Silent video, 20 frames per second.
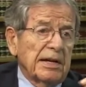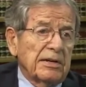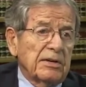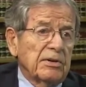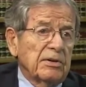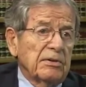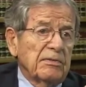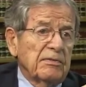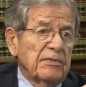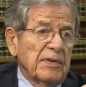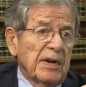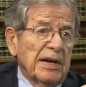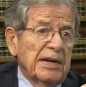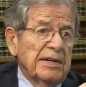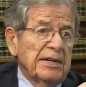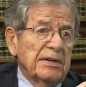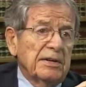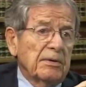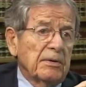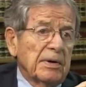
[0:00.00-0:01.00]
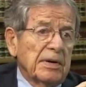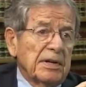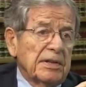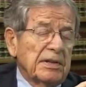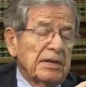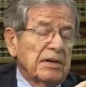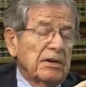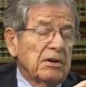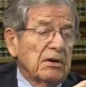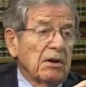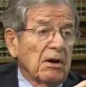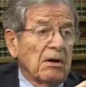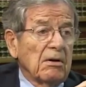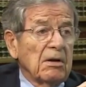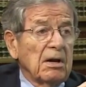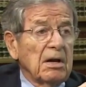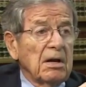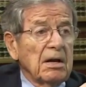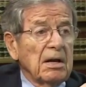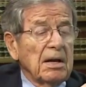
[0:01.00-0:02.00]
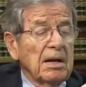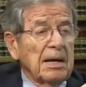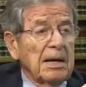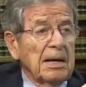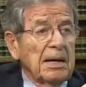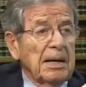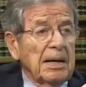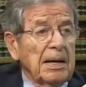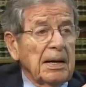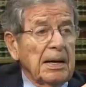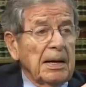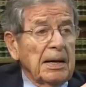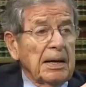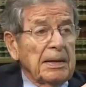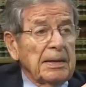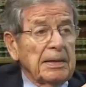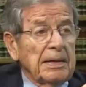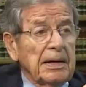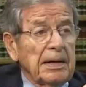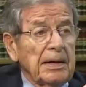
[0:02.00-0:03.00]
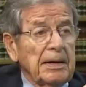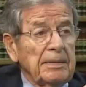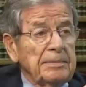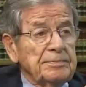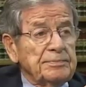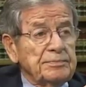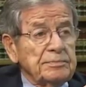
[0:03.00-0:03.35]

and couldn't find it or anything, you know. And uh,